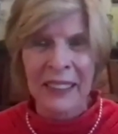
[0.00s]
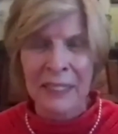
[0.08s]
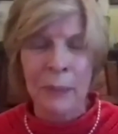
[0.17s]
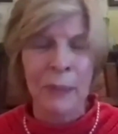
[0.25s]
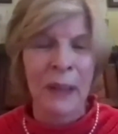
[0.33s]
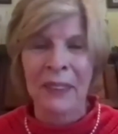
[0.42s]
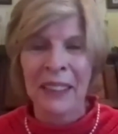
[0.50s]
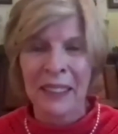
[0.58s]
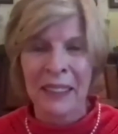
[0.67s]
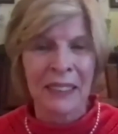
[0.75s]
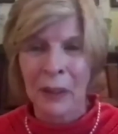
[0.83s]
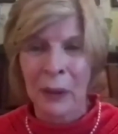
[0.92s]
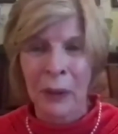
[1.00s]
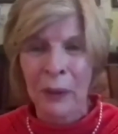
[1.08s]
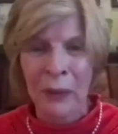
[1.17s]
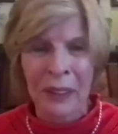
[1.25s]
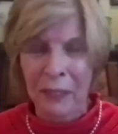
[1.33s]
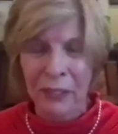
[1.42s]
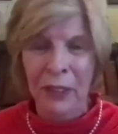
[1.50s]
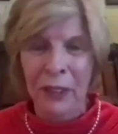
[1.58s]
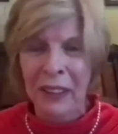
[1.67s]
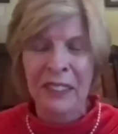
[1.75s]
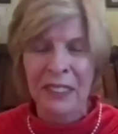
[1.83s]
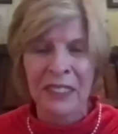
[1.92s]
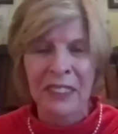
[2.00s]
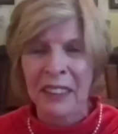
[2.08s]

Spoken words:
Mount Kisco and the French.